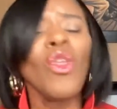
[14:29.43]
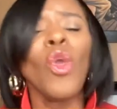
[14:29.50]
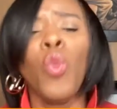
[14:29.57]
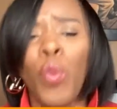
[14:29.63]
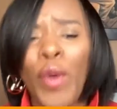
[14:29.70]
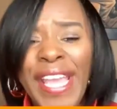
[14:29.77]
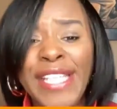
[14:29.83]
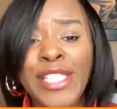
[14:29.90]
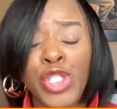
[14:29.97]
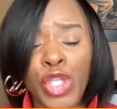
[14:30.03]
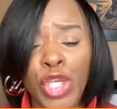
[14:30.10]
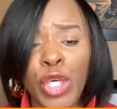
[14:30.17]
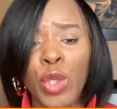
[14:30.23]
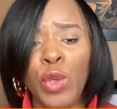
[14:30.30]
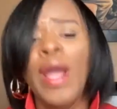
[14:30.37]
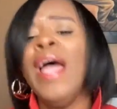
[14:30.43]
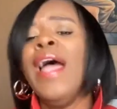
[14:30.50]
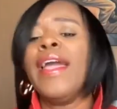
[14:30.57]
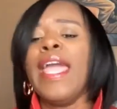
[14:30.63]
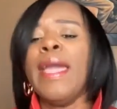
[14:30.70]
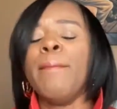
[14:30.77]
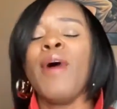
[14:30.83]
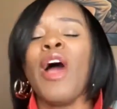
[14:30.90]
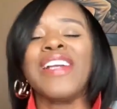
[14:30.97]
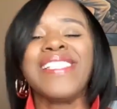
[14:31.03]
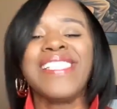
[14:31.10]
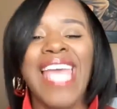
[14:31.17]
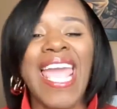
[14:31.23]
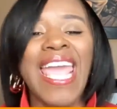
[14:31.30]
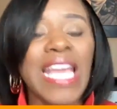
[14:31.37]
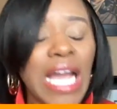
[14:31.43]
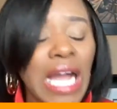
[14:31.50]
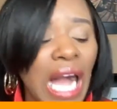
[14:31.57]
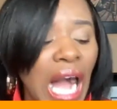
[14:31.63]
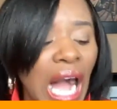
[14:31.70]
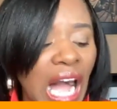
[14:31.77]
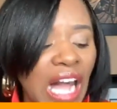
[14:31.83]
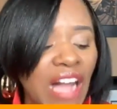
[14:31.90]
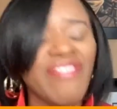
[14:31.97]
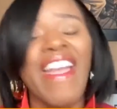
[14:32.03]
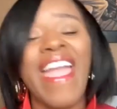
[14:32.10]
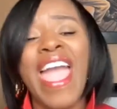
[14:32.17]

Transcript: we too can partake of